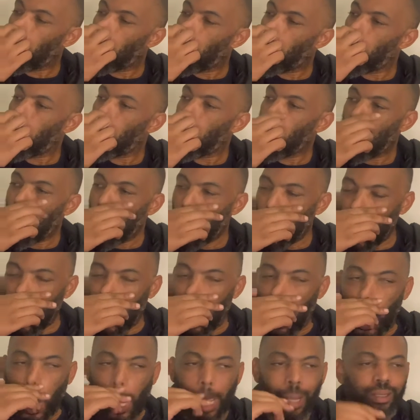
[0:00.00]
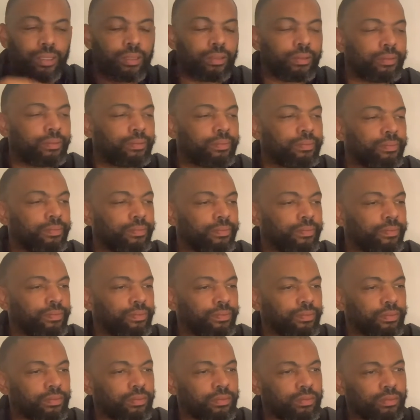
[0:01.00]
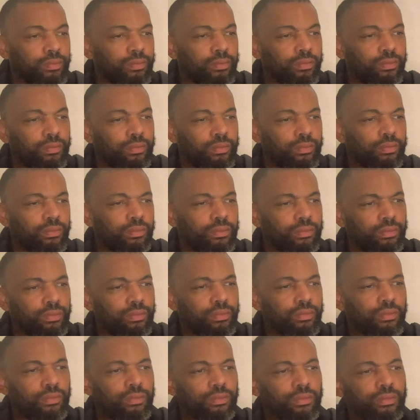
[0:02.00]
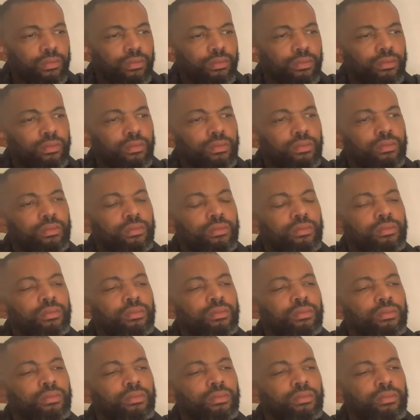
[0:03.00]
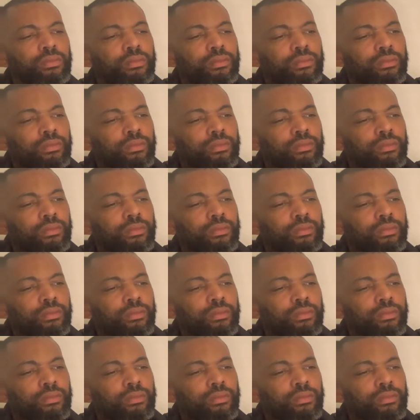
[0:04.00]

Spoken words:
(not speaking)